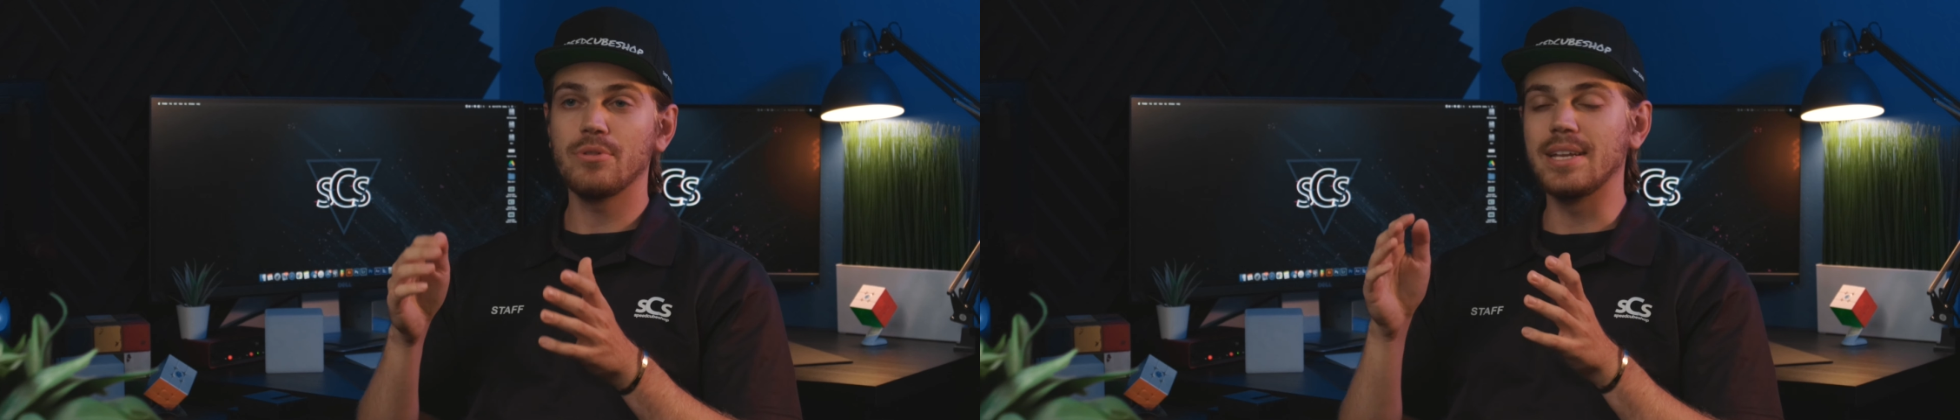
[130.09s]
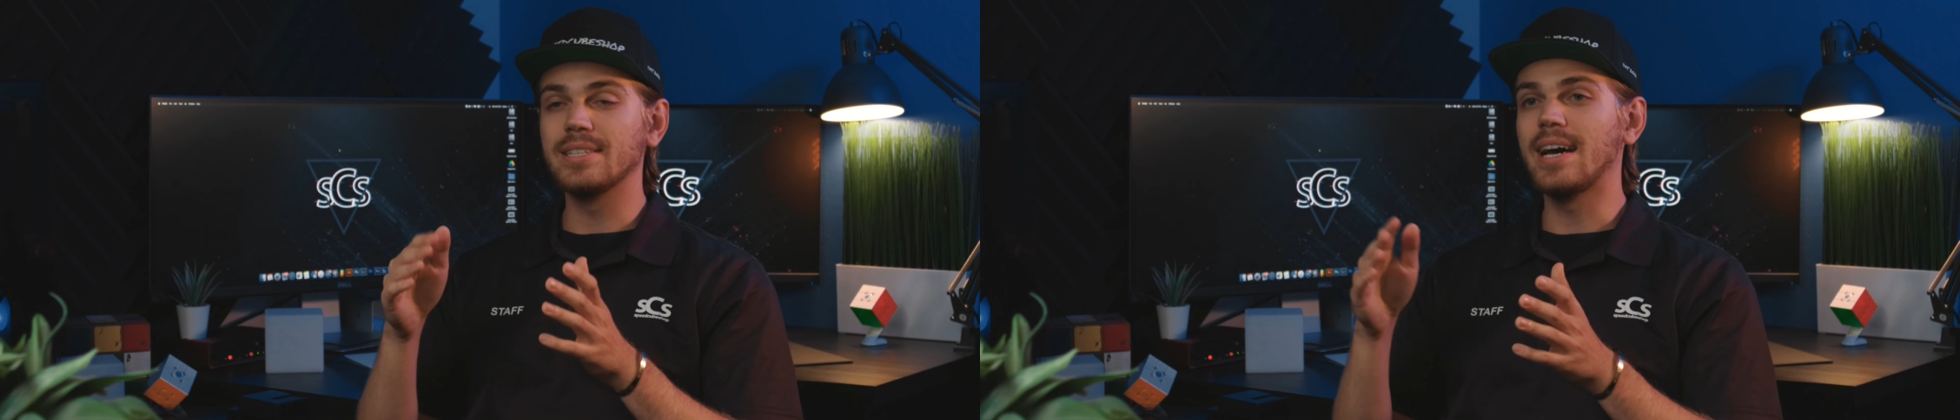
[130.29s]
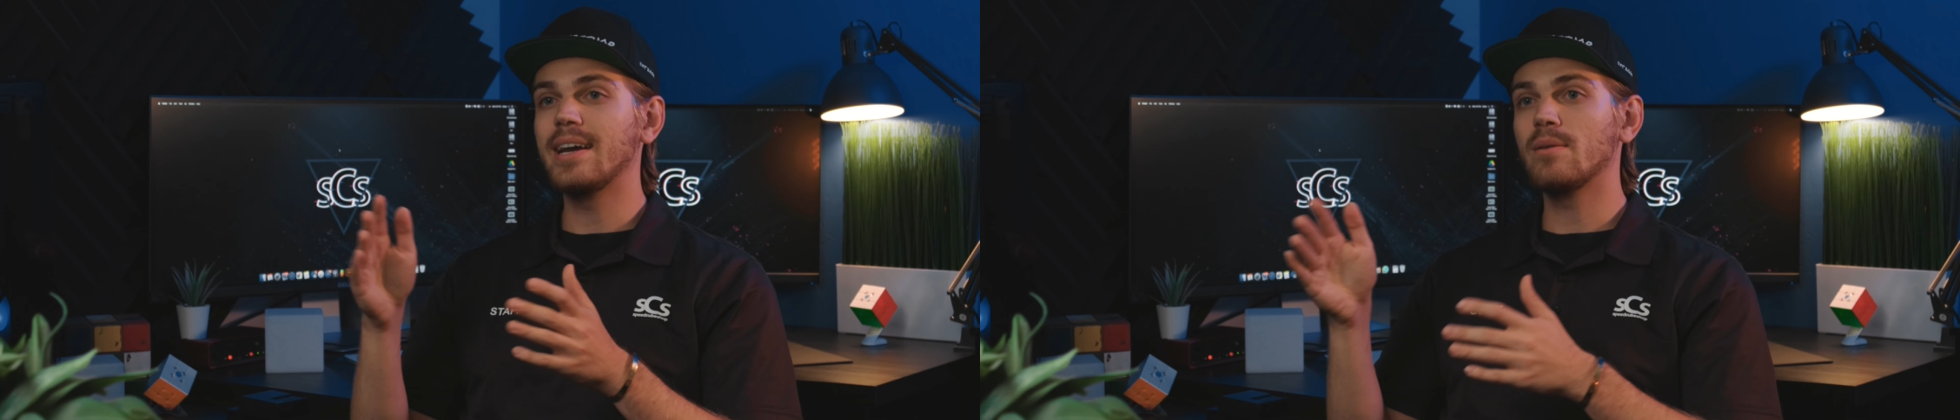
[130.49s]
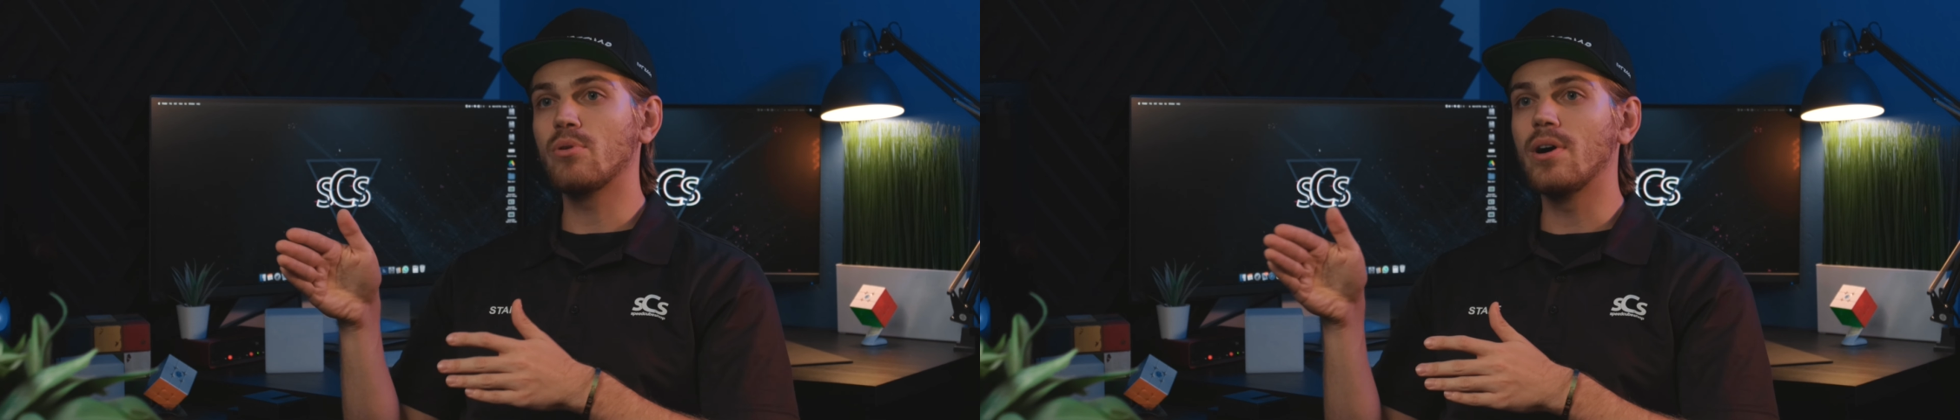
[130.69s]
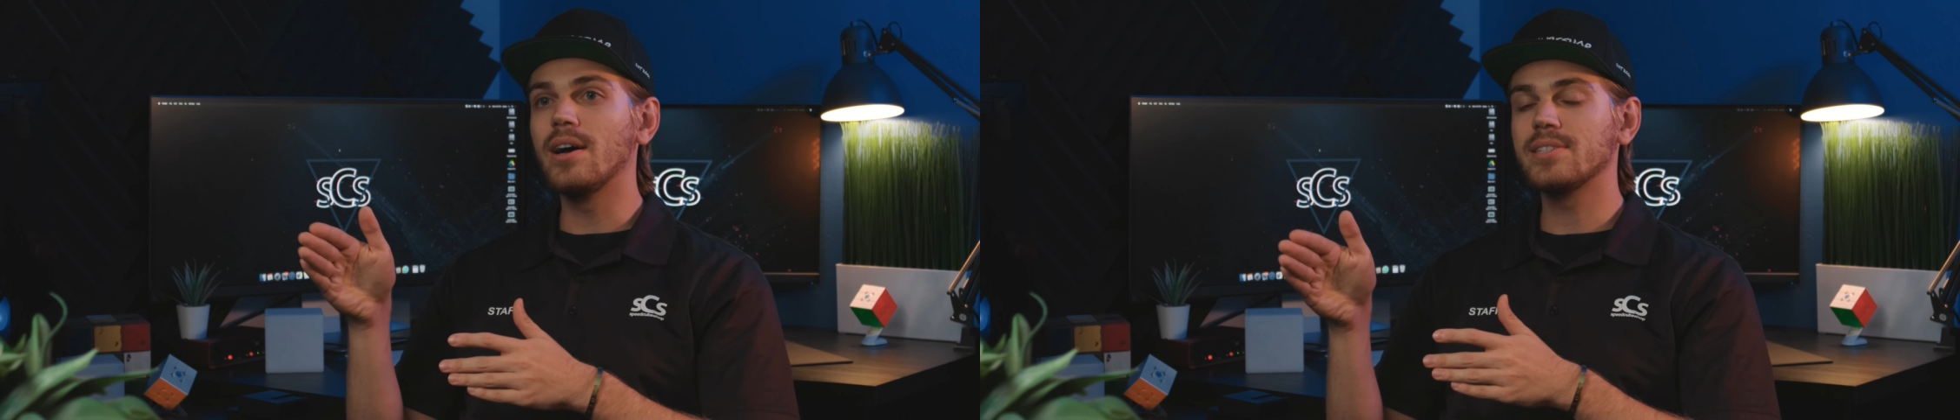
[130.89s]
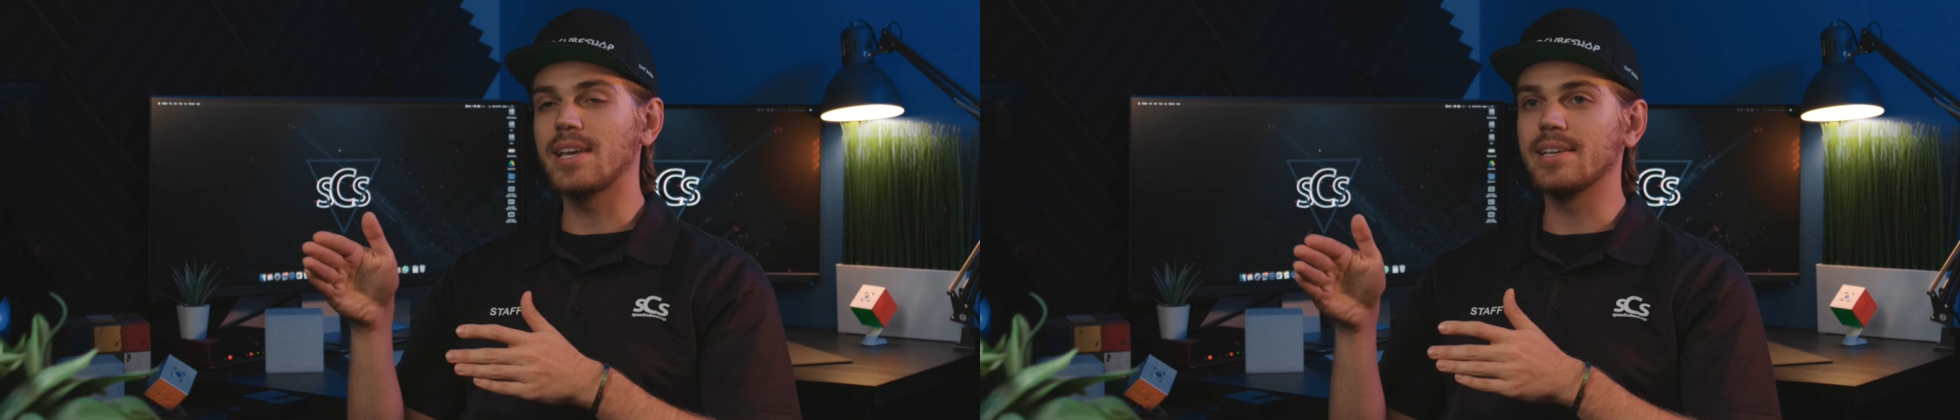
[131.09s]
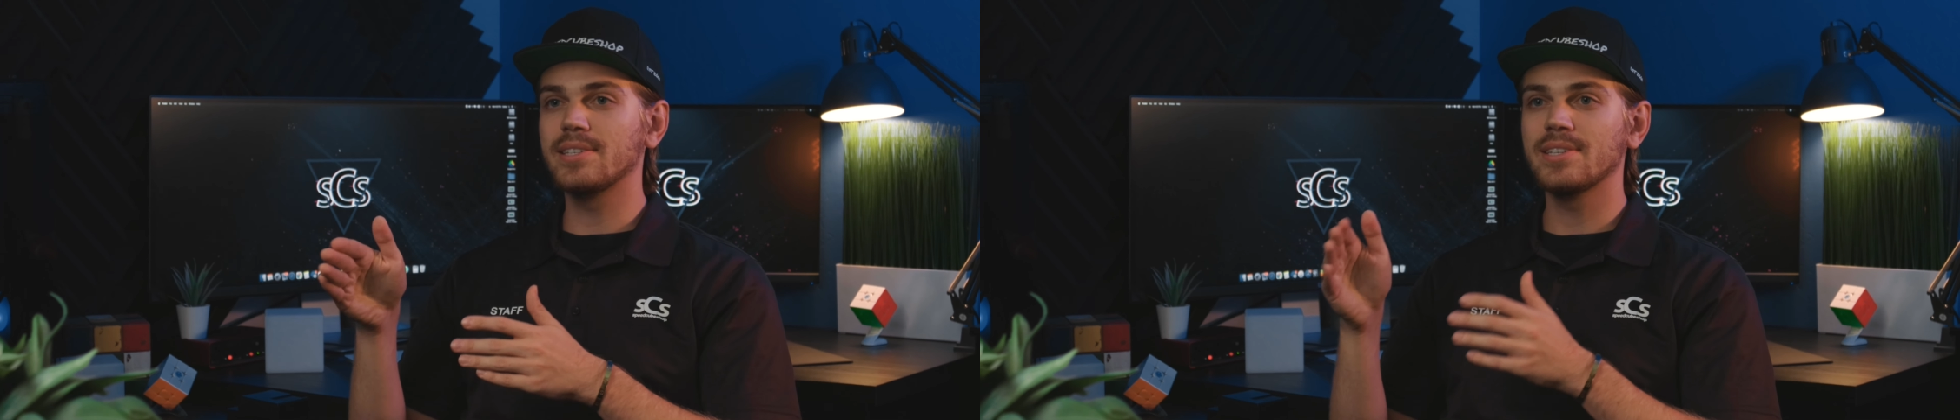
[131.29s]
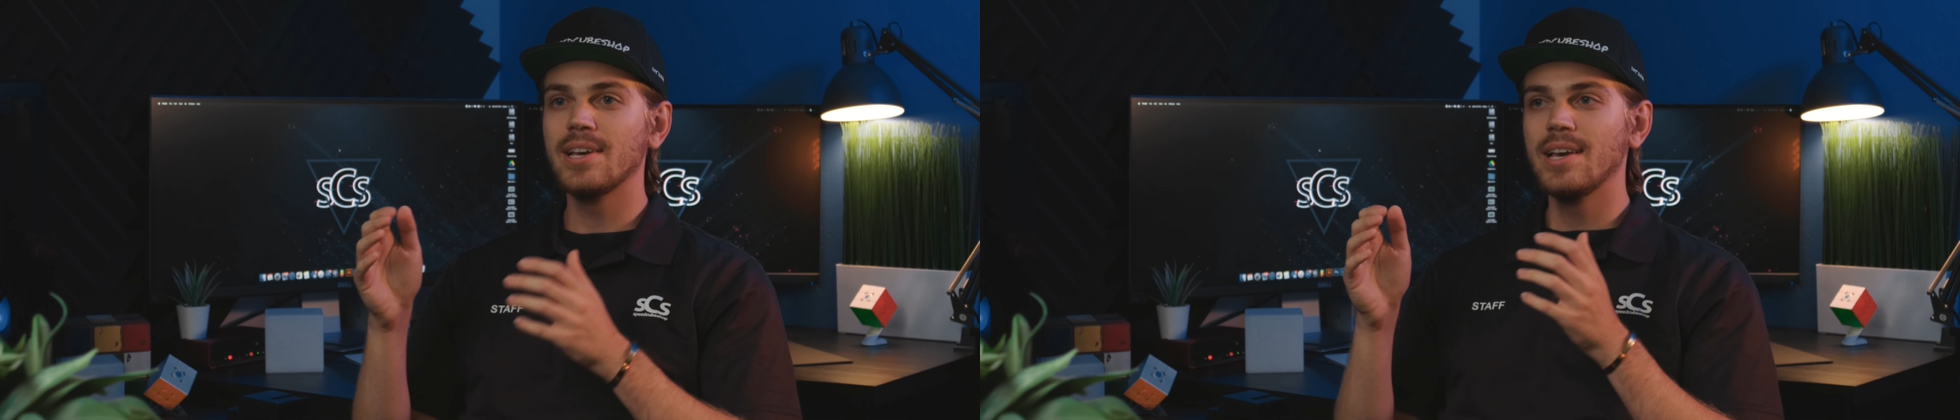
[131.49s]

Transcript: the entire process.